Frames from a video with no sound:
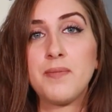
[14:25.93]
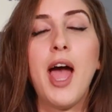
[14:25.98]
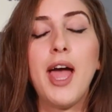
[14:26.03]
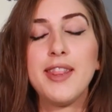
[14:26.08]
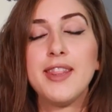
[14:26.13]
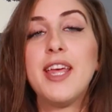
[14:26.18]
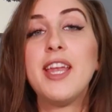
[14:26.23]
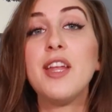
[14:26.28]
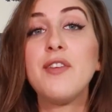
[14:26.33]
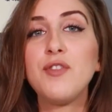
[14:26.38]

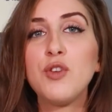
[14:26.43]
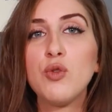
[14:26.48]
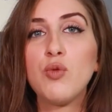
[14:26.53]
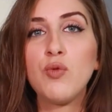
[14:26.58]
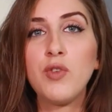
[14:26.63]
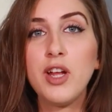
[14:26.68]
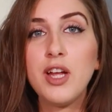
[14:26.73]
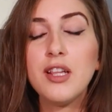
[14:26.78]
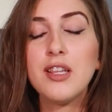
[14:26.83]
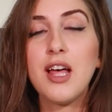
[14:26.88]
And then if you
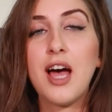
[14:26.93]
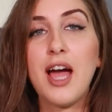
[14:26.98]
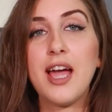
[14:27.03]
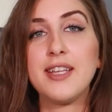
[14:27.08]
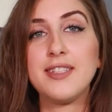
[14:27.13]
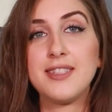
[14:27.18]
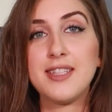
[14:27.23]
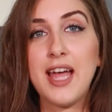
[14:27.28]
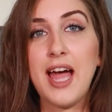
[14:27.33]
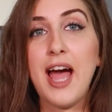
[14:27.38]

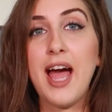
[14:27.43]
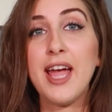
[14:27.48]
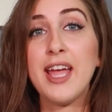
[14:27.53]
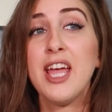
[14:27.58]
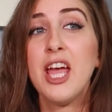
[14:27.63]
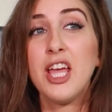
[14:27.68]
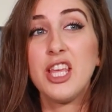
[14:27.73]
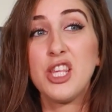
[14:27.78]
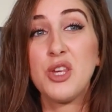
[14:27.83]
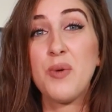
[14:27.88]
realize
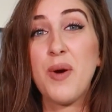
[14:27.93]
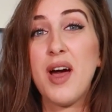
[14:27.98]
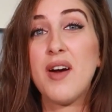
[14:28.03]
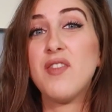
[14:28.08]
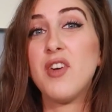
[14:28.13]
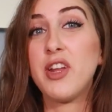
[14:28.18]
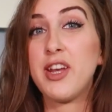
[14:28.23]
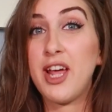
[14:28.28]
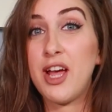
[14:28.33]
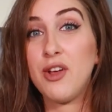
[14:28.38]
that you
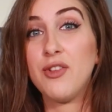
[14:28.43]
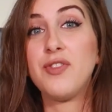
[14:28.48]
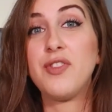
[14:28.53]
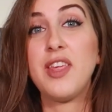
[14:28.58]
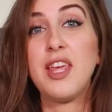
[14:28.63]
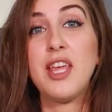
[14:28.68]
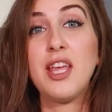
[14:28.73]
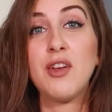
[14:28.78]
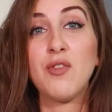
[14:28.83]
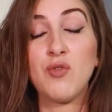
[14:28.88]
have
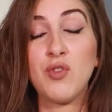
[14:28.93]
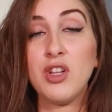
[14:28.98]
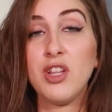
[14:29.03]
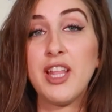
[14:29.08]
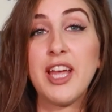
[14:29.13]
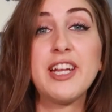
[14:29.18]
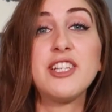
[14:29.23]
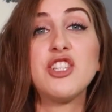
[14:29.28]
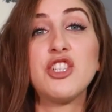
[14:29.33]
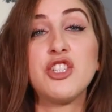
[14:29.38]
unhealthy
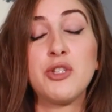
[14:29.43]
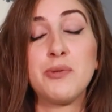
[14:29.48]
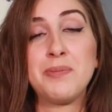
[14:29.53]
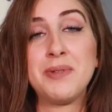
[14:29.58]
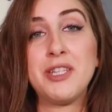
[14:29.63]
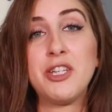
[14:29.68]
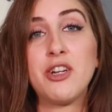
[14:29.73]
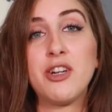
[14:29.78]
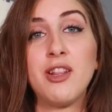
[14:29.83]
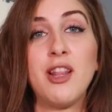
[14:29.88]
relationships
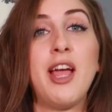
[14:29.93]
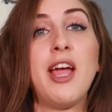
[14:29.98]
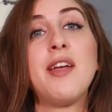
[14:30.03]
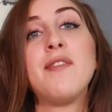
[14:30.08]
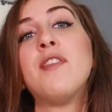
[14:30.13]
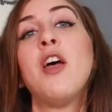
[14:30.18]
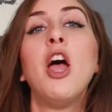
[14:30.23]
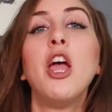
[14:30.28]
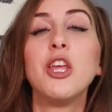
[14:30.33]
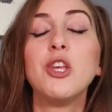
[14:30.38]
in your
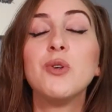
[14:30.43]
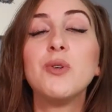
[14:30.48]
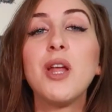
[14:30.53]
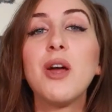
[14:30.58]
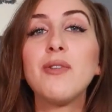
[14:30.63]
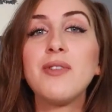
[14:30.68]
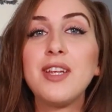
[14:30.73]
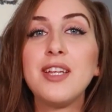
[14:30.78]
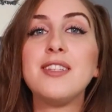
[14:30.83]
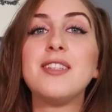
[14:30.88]
life, you
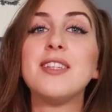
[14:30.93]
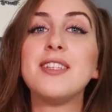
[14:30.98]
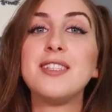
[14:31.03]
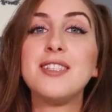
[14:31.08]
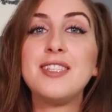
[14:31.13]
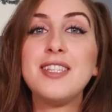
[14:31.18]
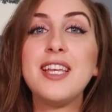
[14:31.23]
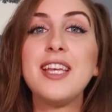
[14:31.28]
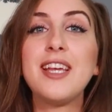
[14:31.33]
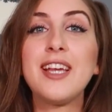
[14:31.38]
now need to
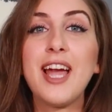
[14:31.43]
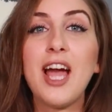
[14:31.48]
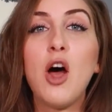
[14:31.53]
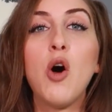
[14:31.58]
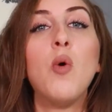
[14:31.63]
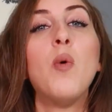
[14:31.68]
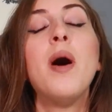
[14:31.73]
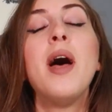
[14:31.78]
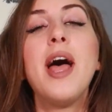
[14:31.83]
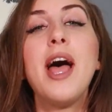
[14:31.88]
seek
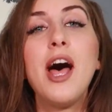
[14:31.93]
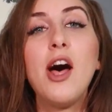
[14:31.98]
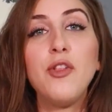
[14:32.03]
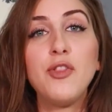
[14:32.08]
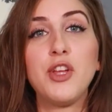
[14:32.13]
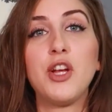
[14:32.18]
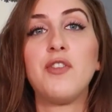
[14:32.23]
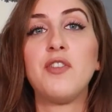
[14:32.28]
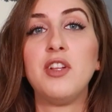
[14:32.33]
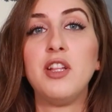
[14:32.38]
out
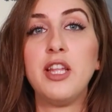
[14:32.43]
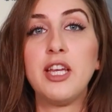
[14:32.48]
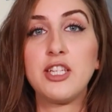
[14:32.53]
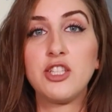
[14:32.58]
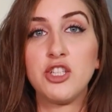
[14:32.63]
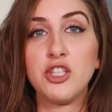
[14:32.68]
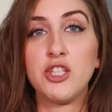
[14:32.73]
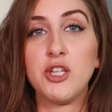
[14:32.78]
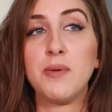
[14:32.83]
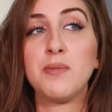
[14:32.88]
healthier
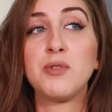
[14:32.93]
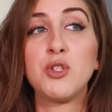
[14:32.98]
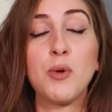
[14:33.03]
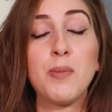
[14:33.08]
relationships.